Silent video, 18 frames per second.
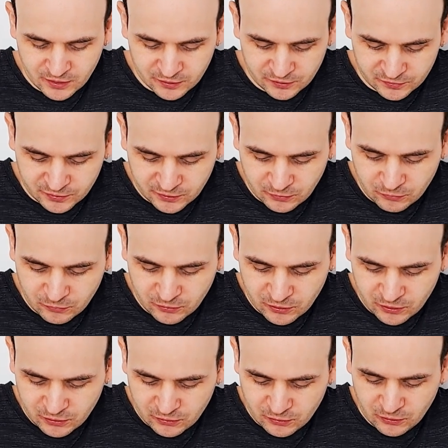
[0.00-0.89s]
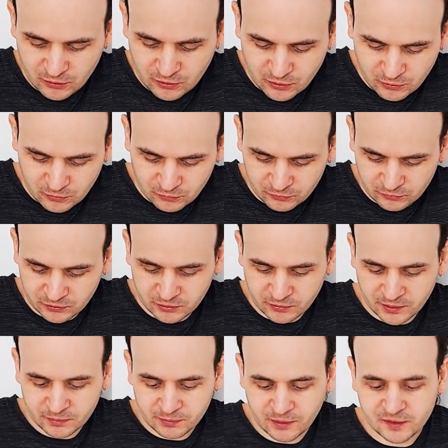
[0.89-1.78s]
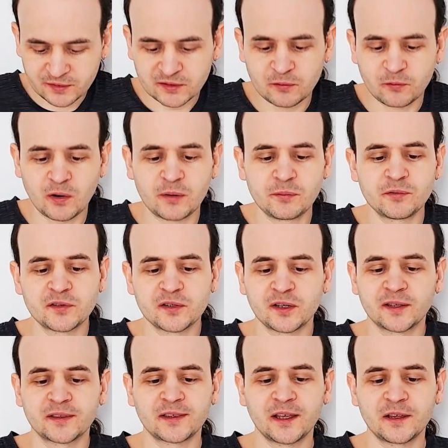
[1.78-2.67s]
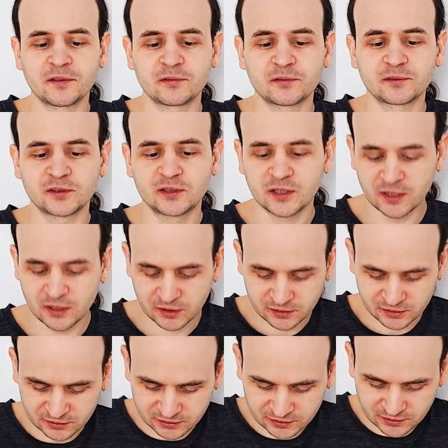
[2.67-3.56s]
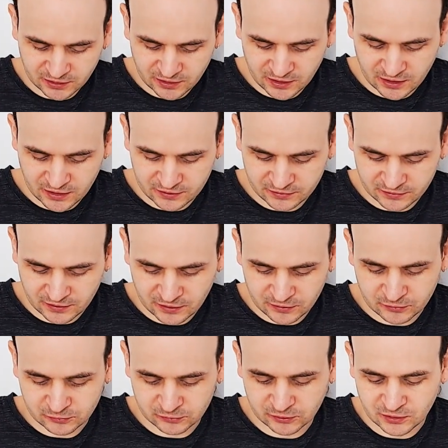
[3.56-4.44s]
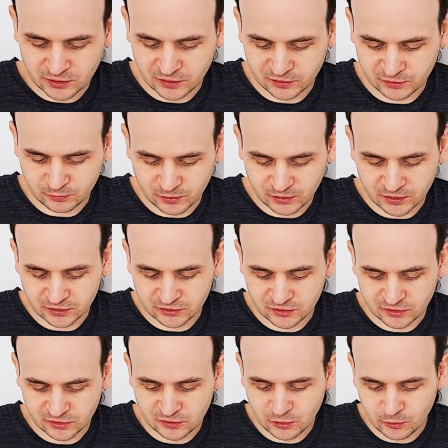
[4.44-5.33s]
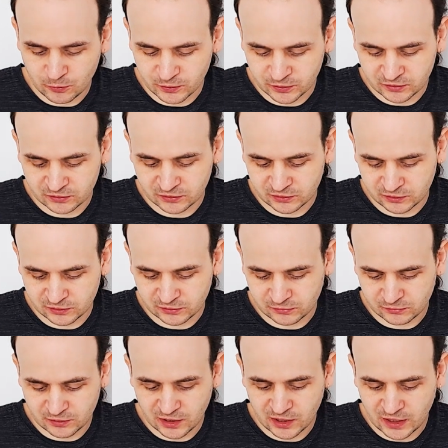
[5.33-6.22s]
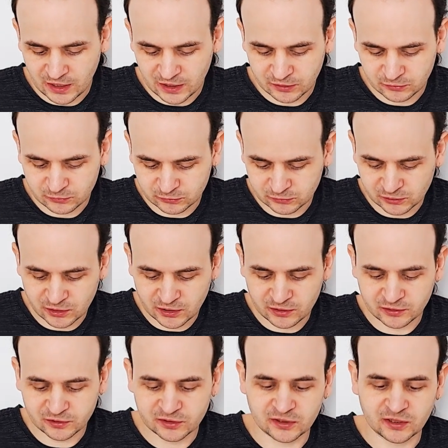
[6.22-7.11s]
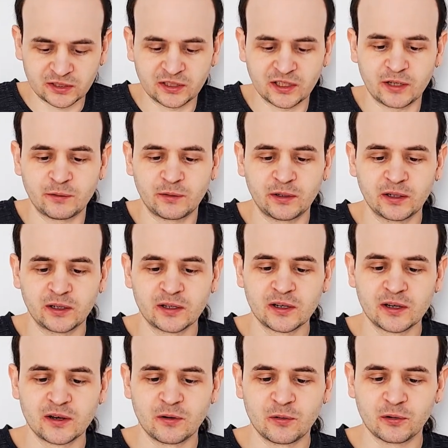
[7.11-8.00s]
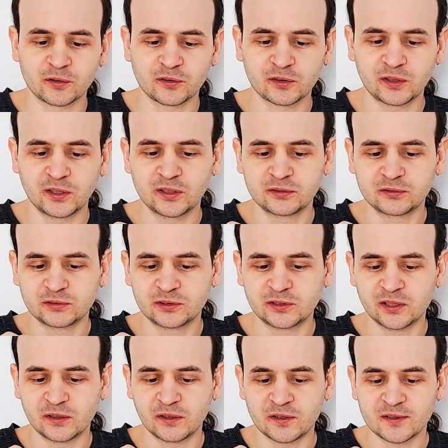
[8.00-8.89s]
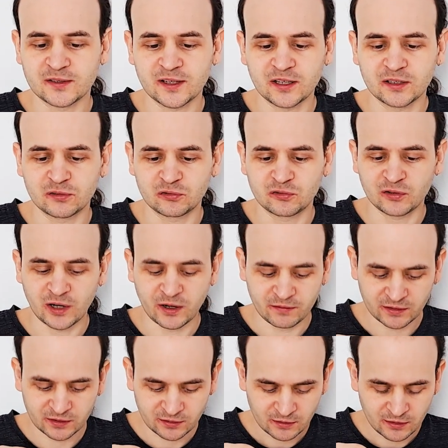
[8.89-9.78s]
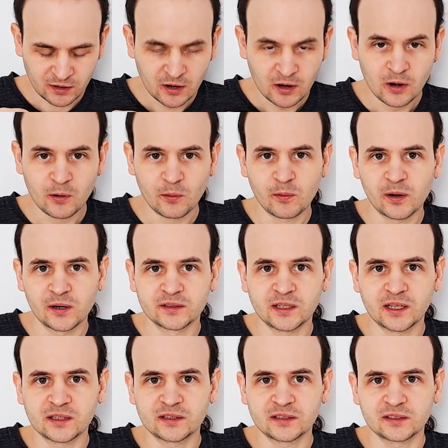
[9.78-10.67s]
So, you might be asking why I'm using a 10 tooth gear and 8 tooth gears, why not just go with 3 8 tooth gears and have a, also 8 tooth gear inside to drive? it? Well, that